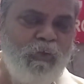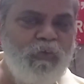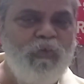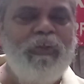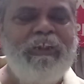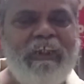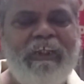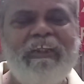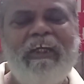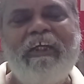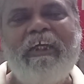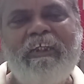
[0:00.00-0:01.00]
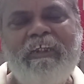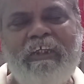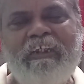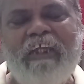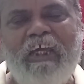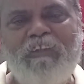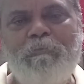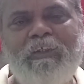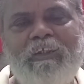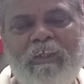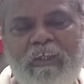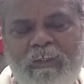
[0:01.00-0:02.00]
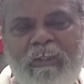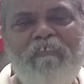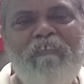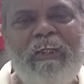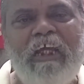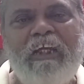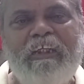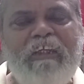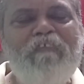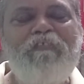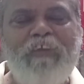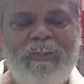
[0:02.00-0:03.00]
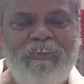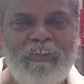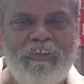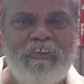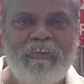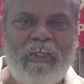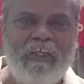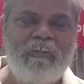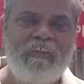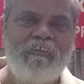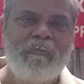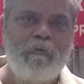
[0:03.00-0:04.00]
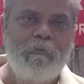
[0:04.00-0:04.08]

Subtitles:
So here again it has been given a differences, that is